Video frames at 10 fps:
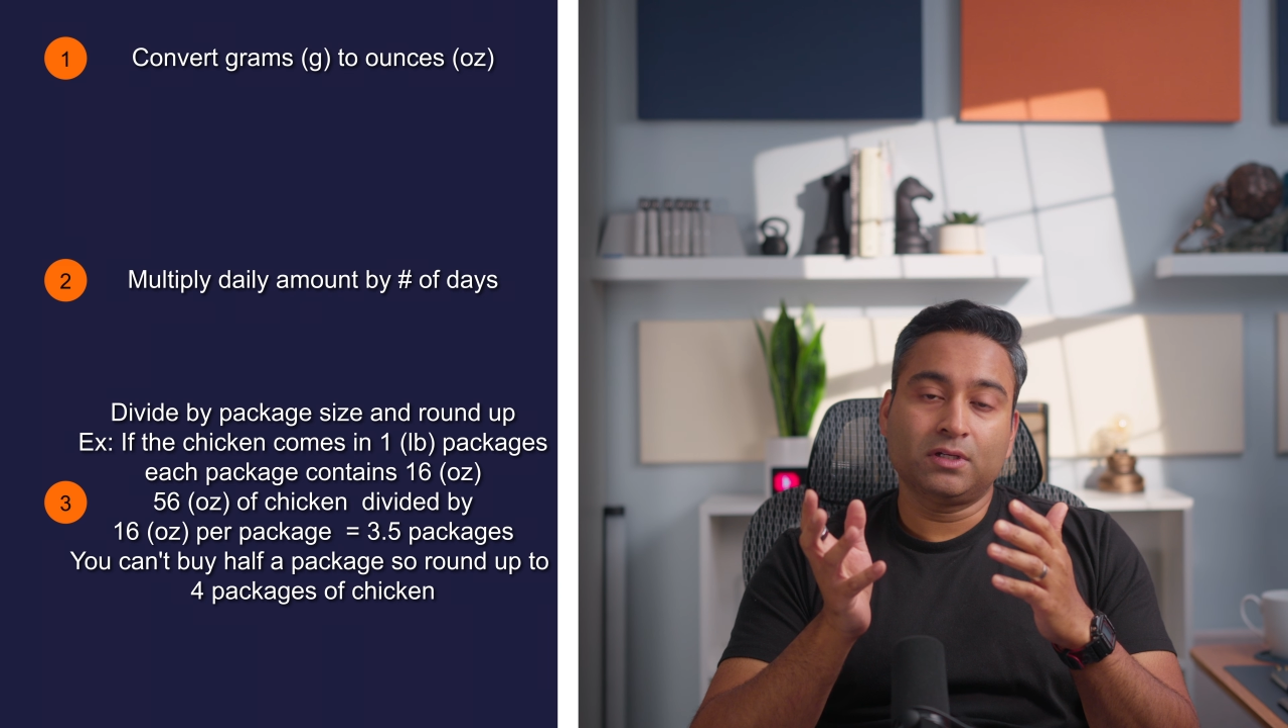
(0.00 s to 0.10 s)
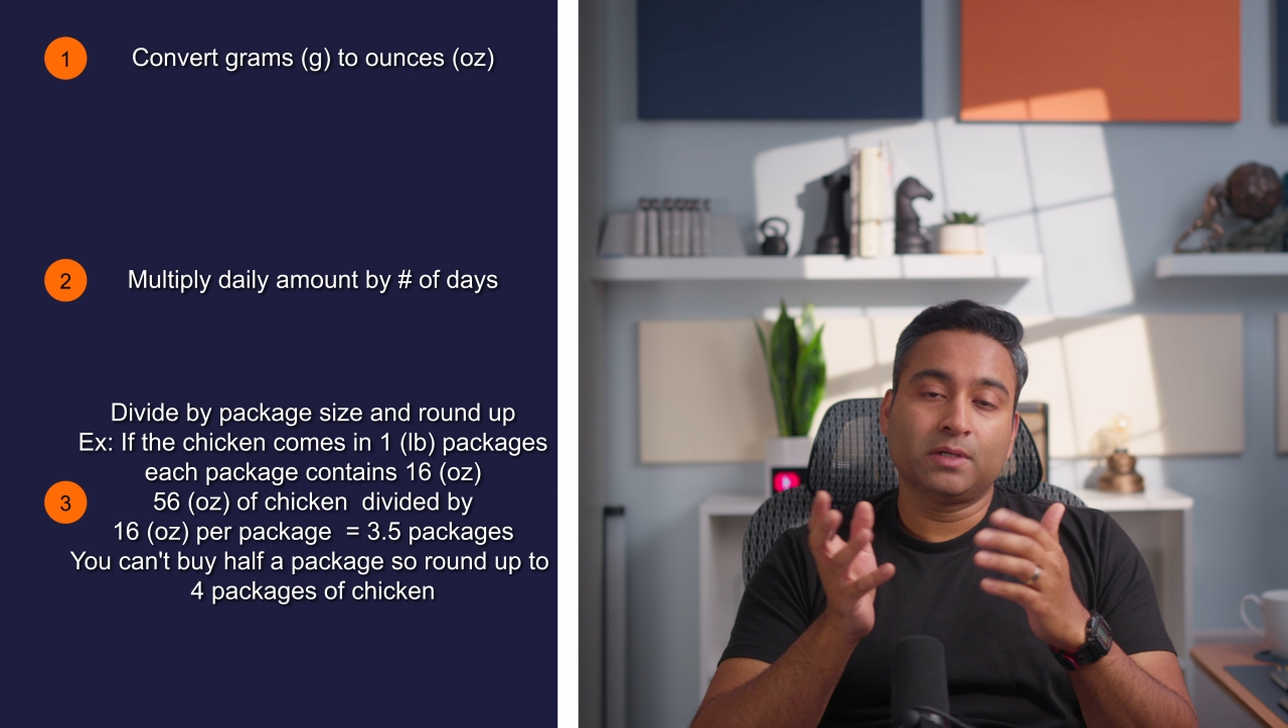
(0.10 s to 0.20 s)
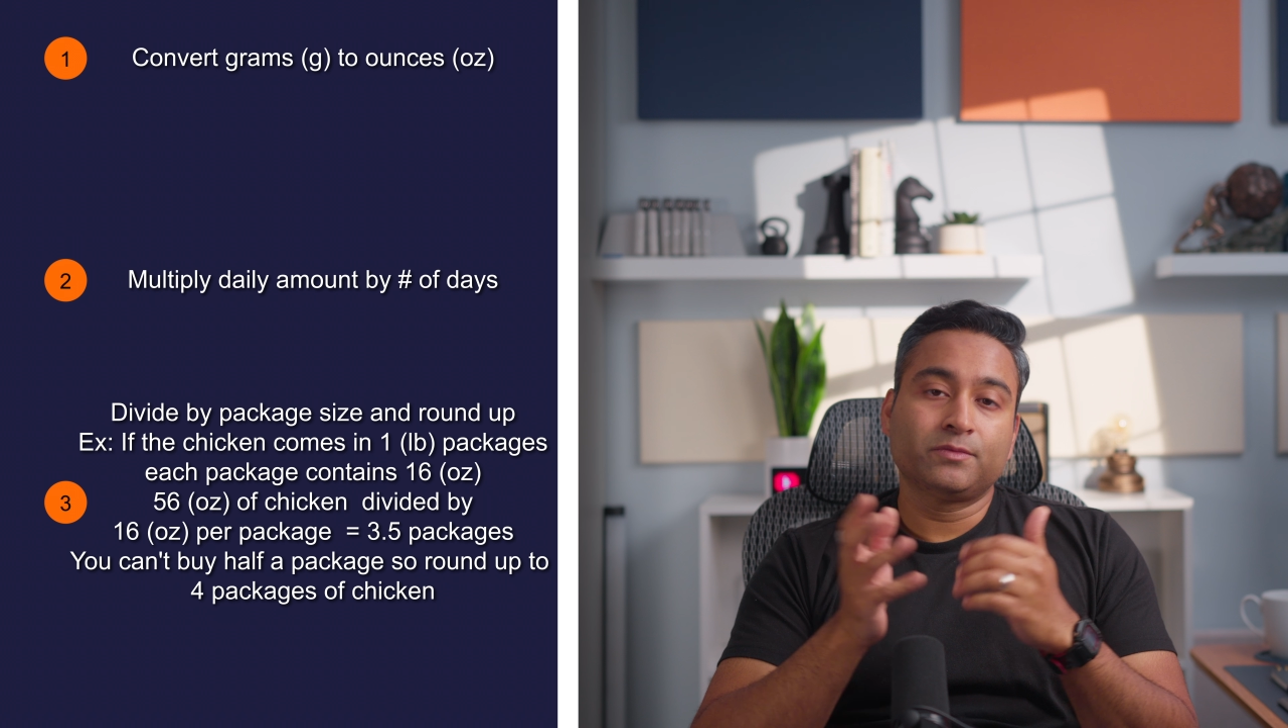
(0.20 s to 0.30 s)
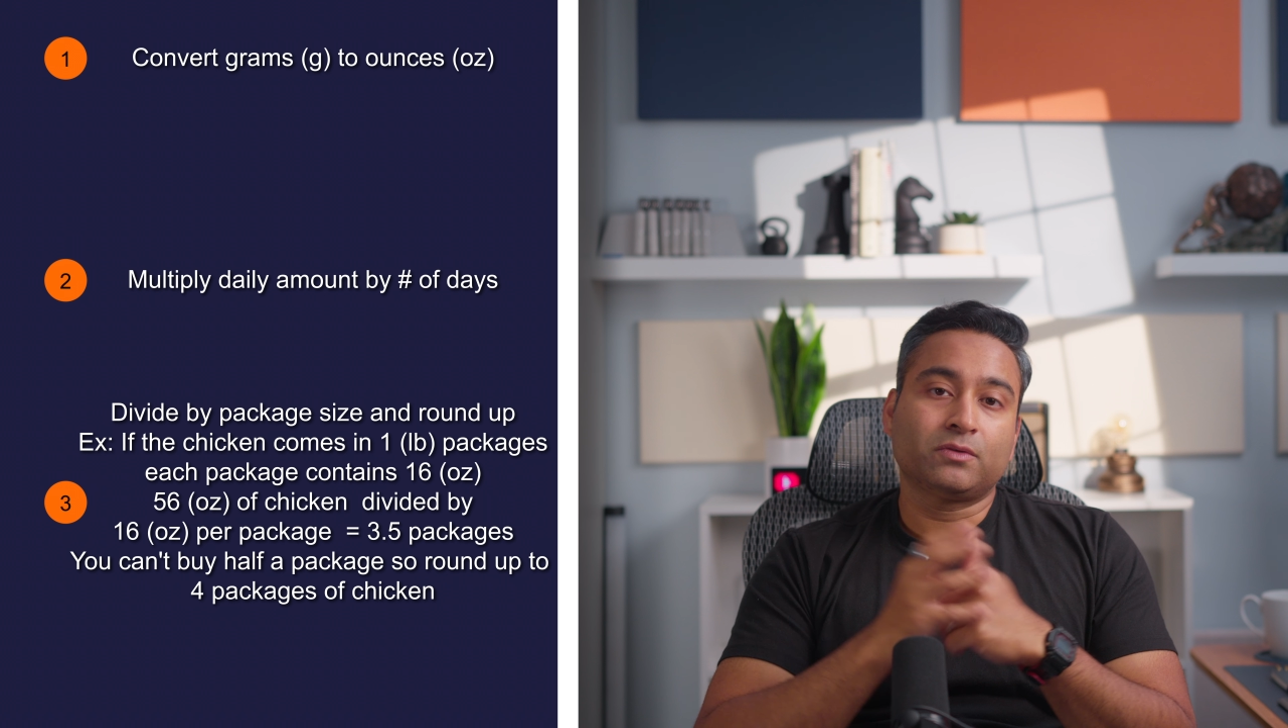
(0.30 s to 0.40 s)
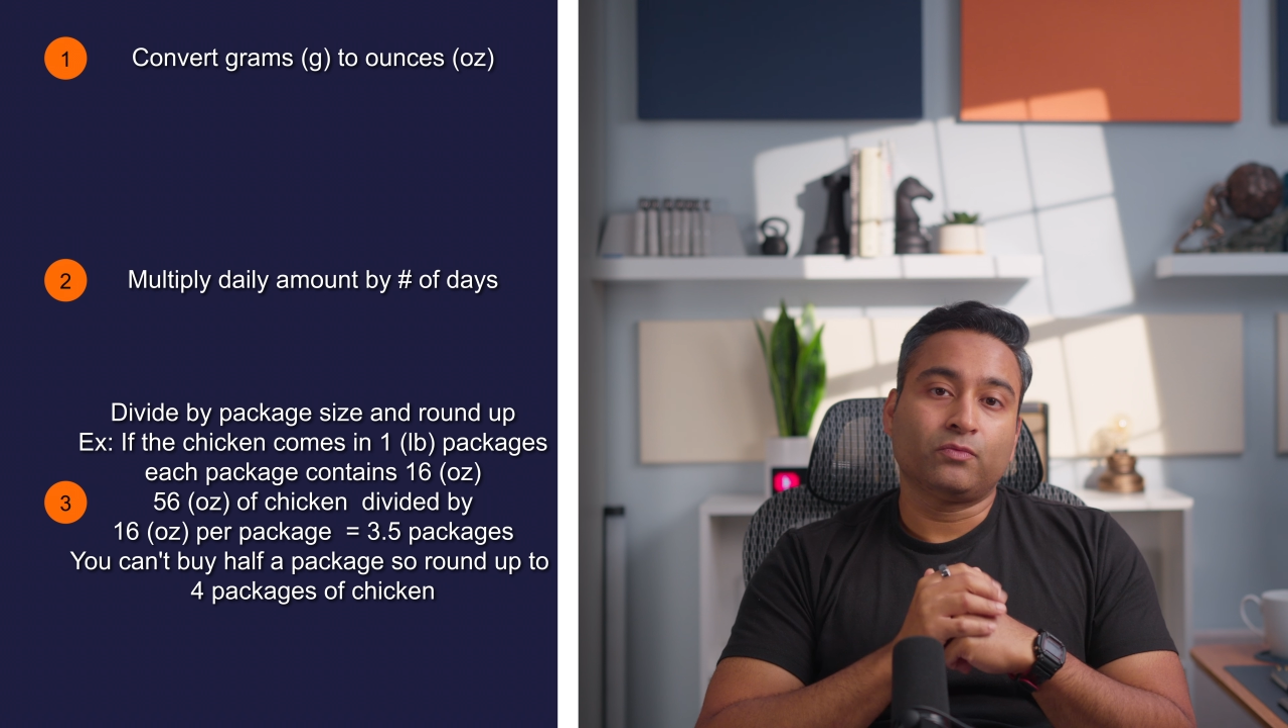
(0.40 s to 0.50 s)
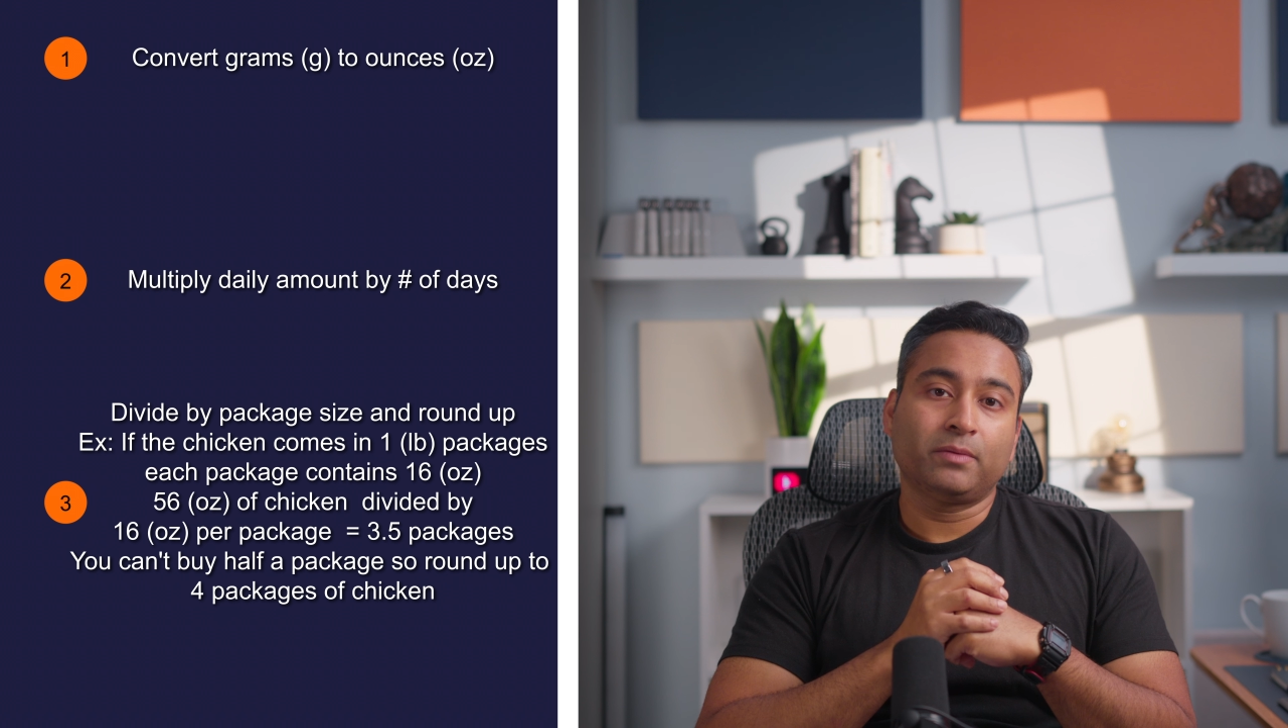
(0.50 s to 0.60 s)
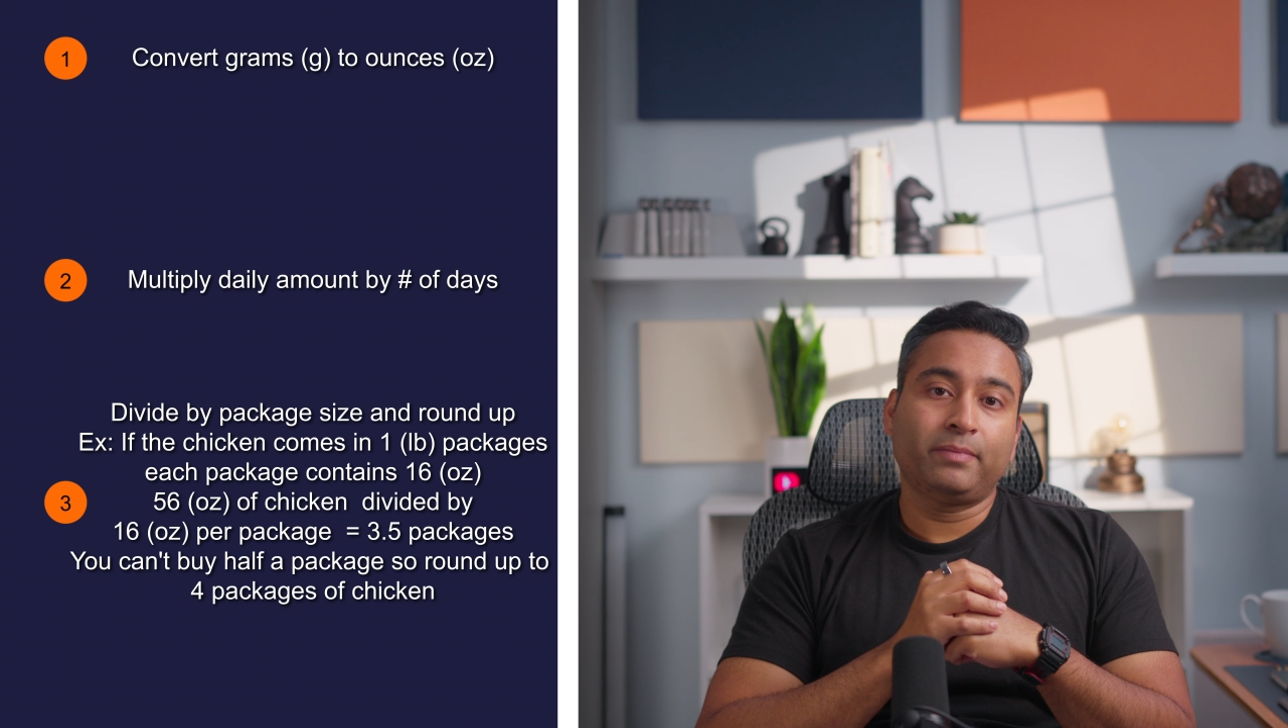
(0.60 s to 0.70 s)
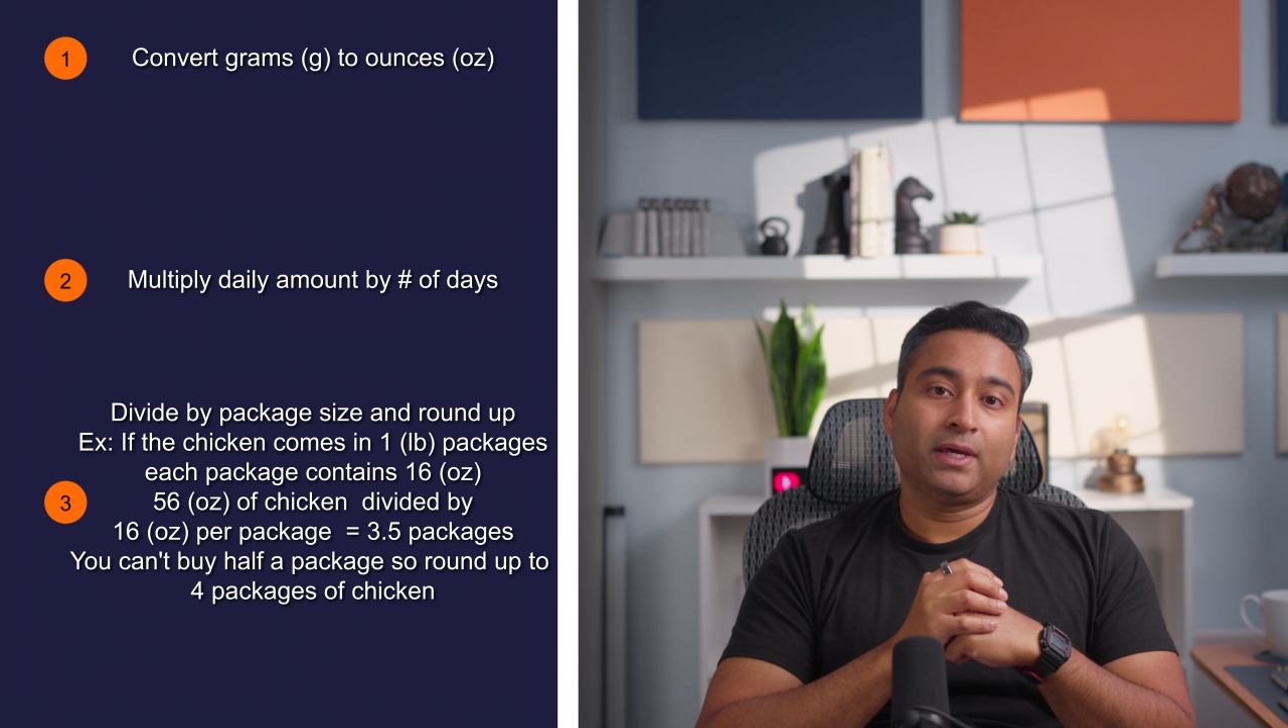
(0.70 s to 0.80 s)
comes in 1